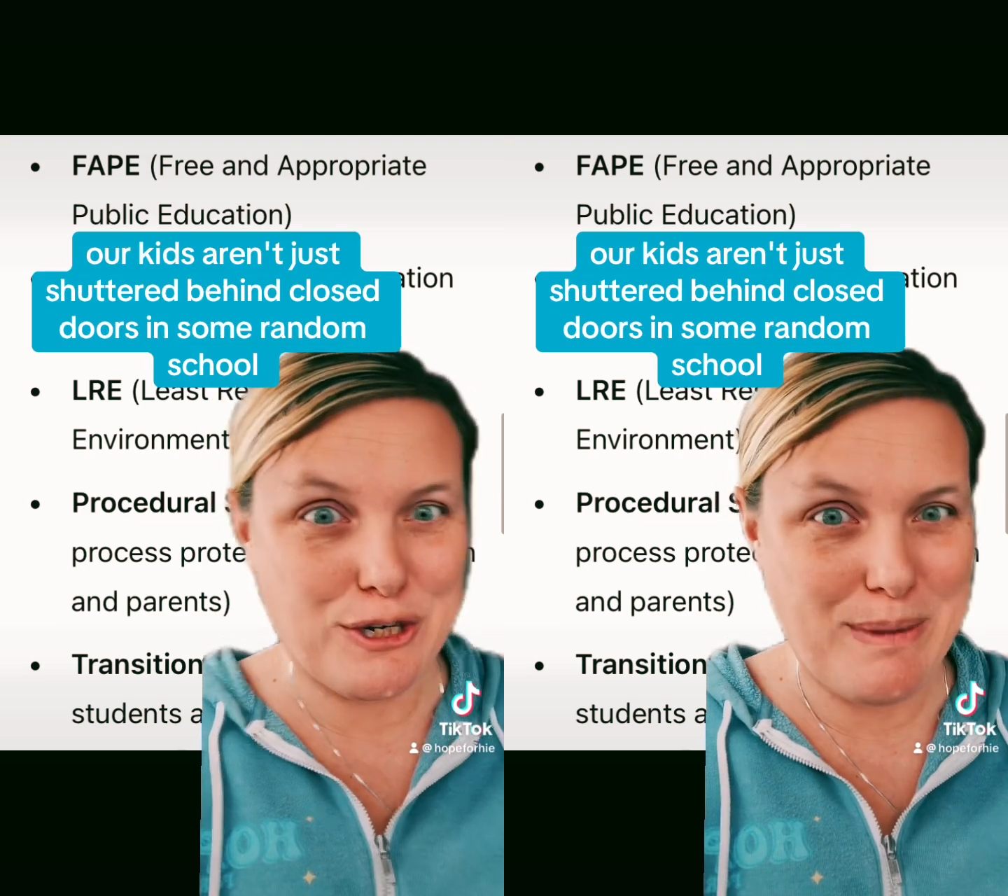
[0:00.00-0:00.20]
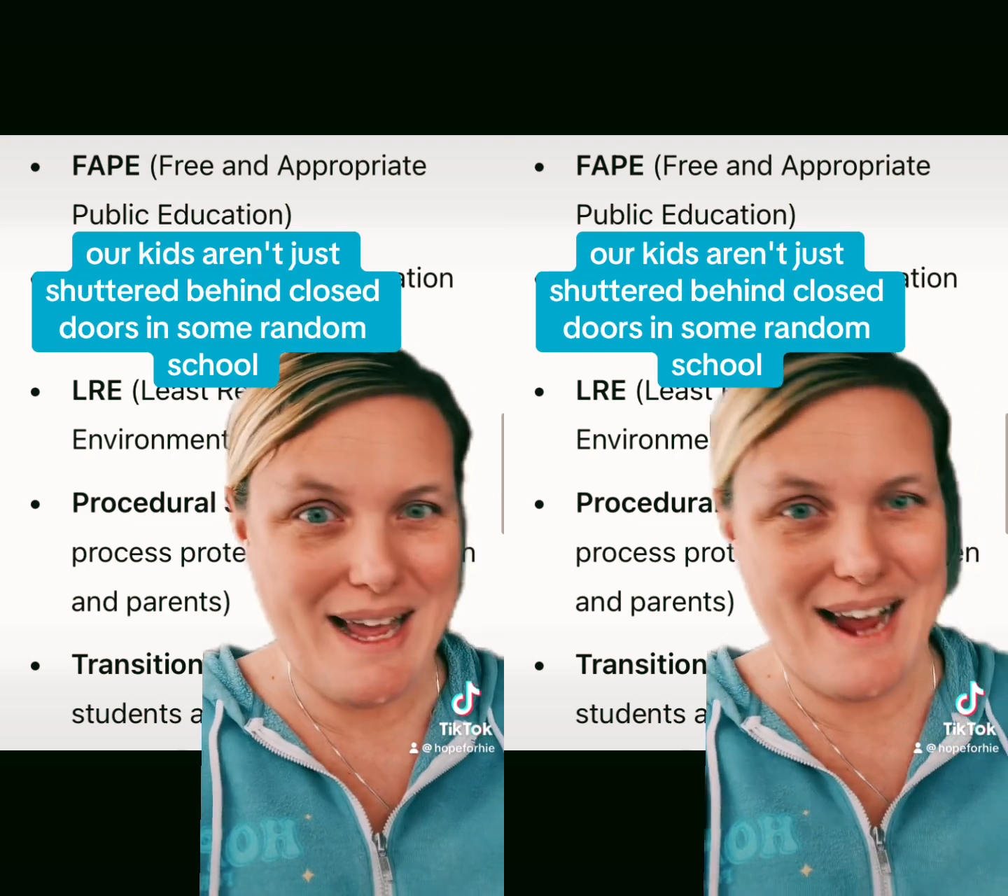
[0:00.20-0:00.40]

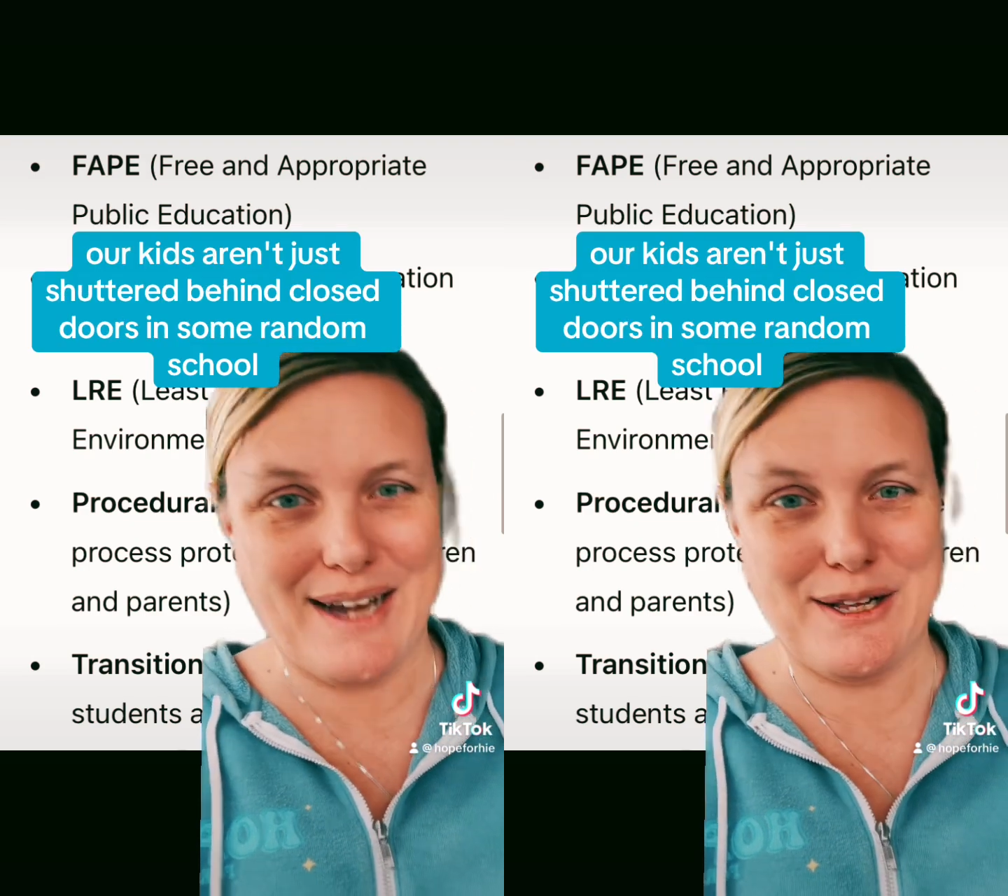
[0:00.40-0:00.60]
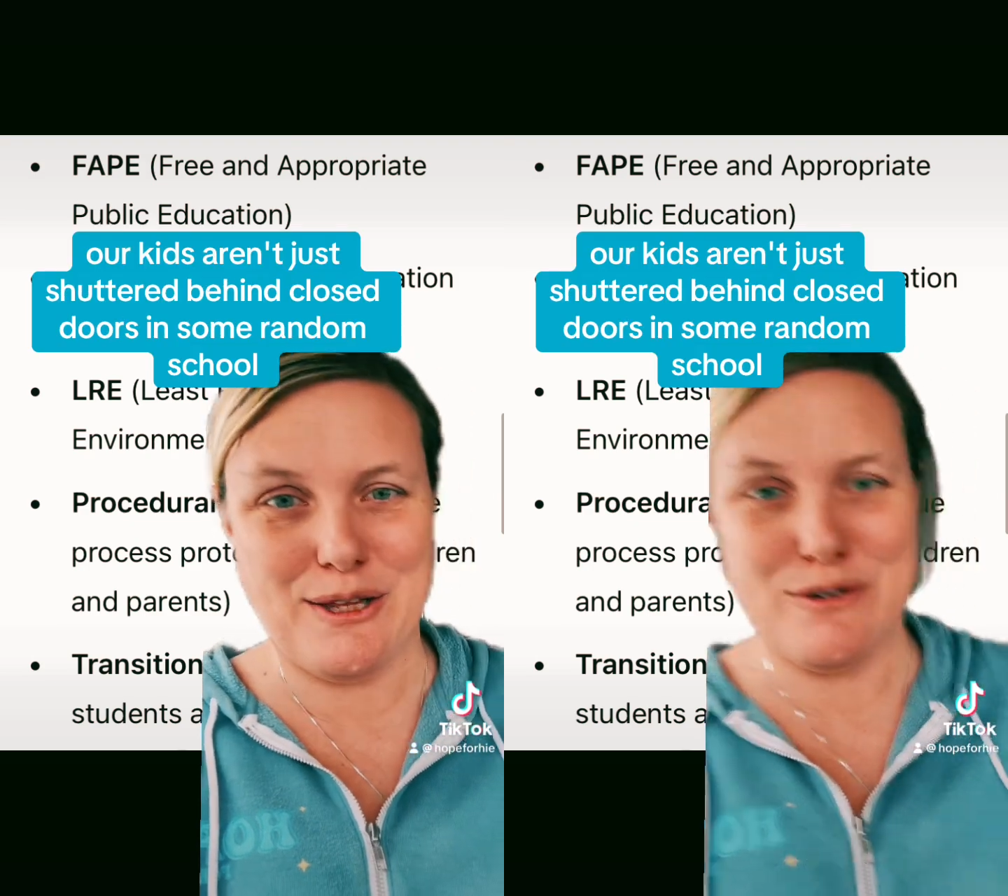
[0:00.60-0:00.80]

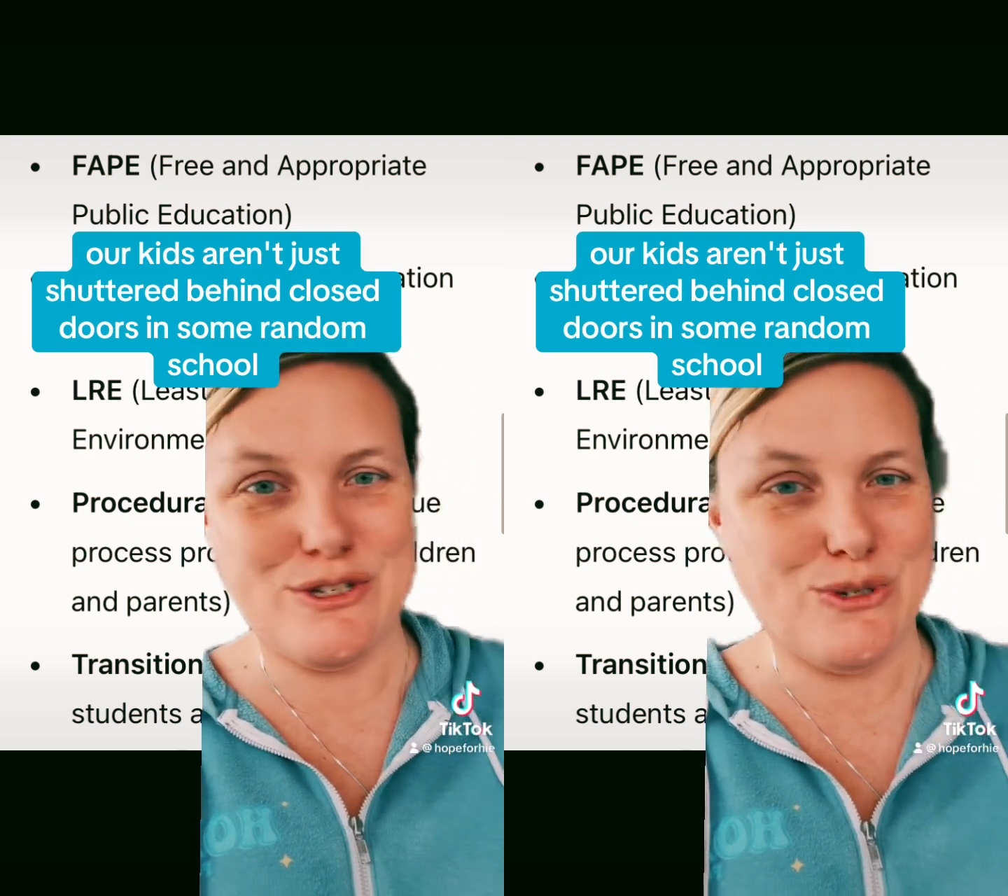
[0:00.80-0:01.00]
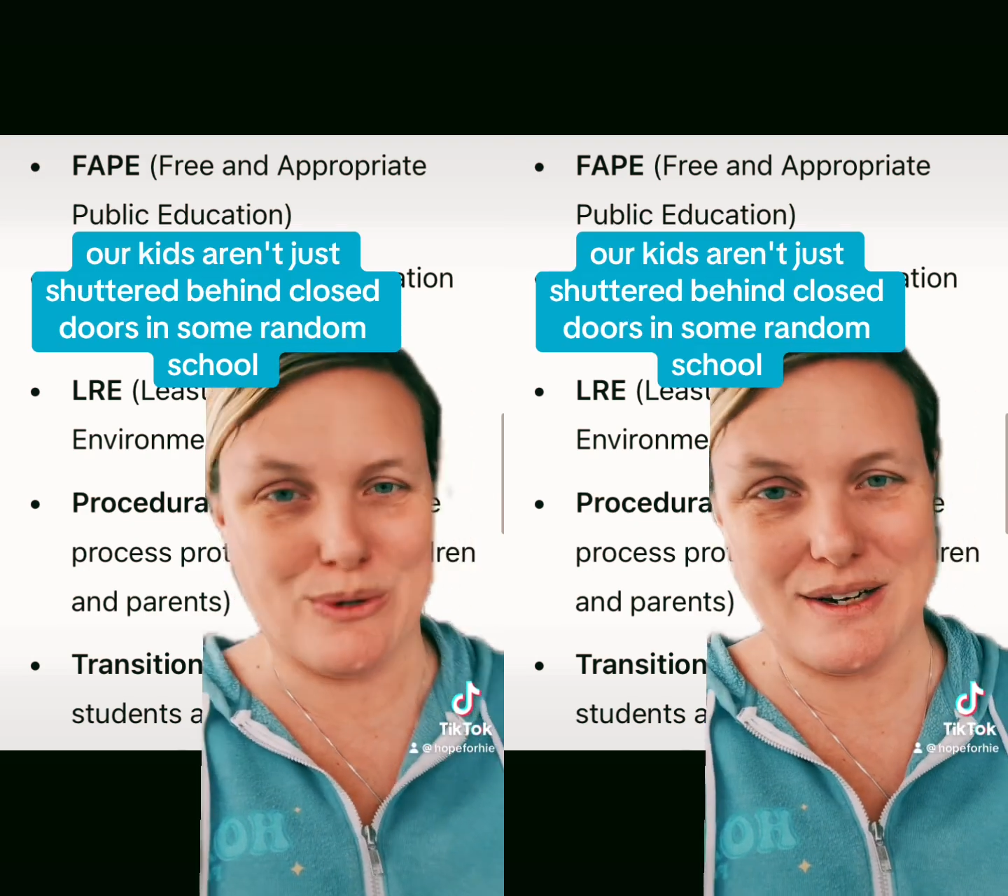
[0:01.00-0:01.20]
behind
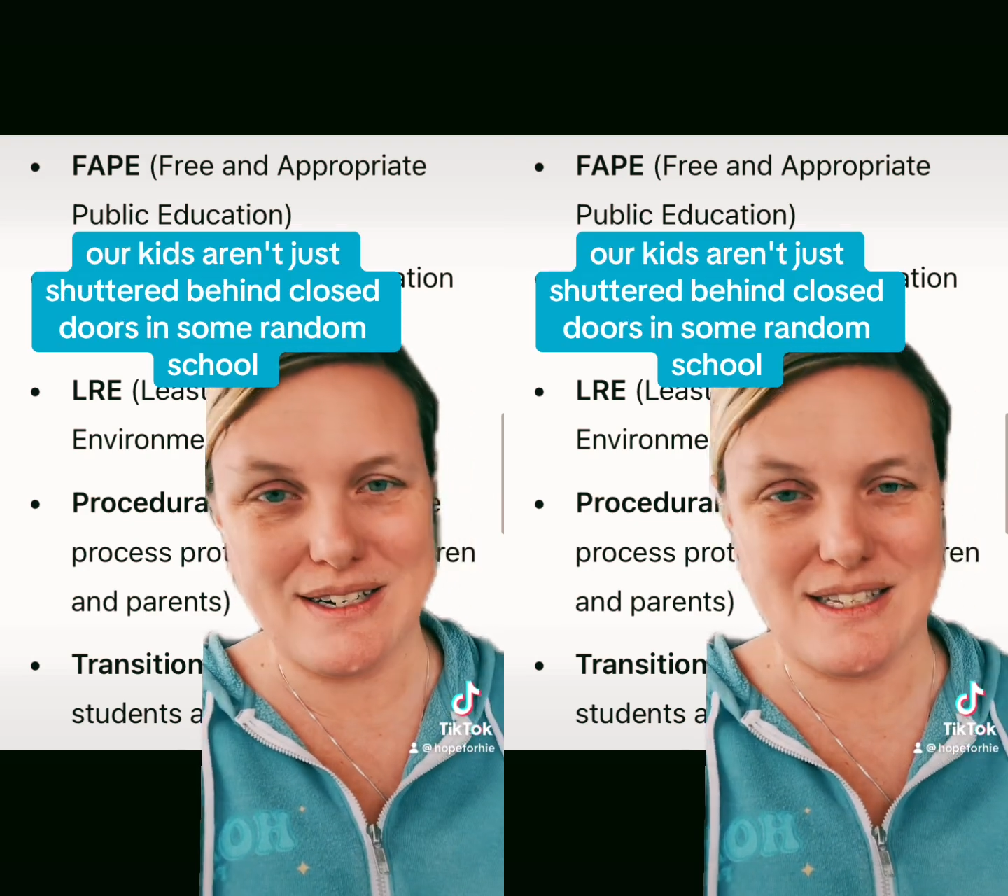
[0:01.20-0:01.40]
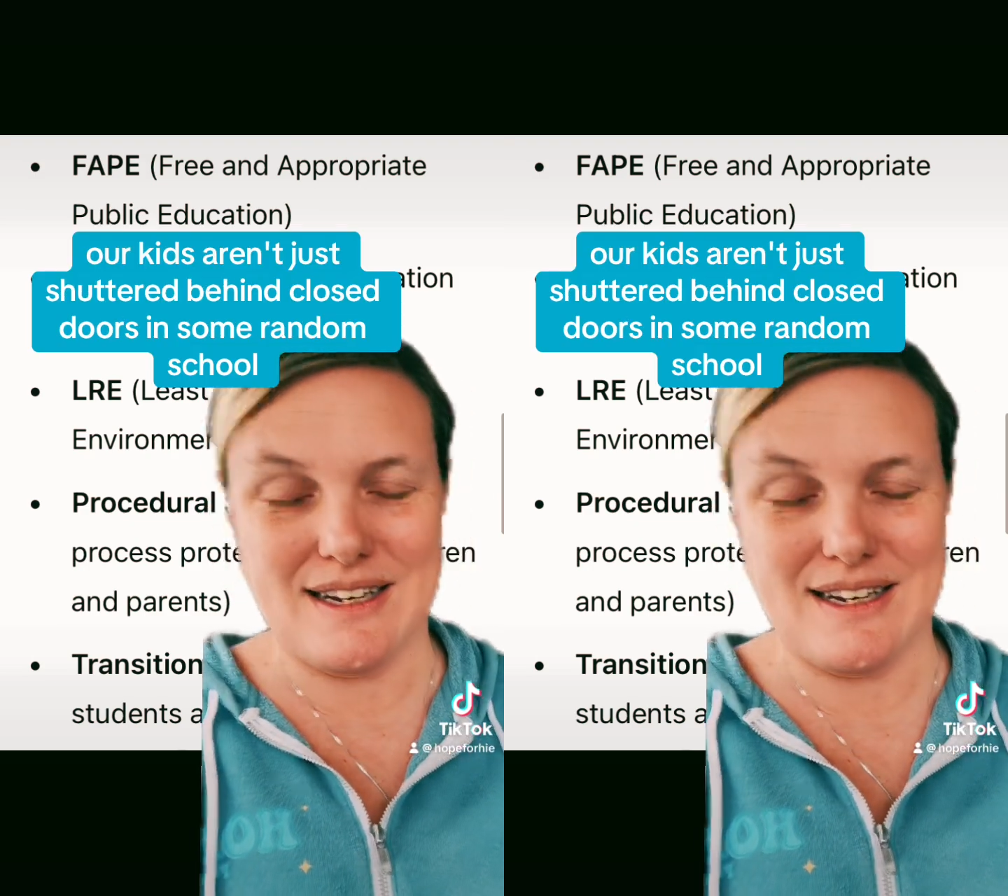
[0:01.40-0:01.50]
closed doors